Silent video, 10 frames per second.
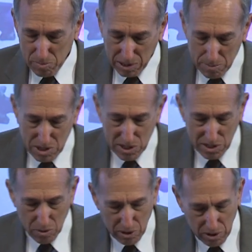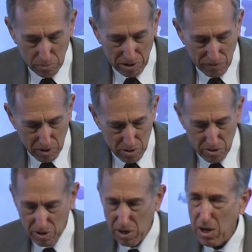But let me just go a little bit
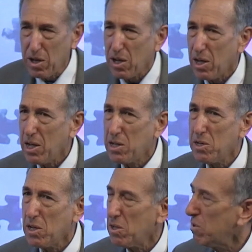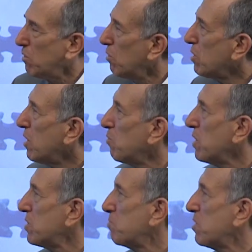further and look at
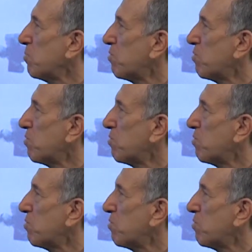what Spirit of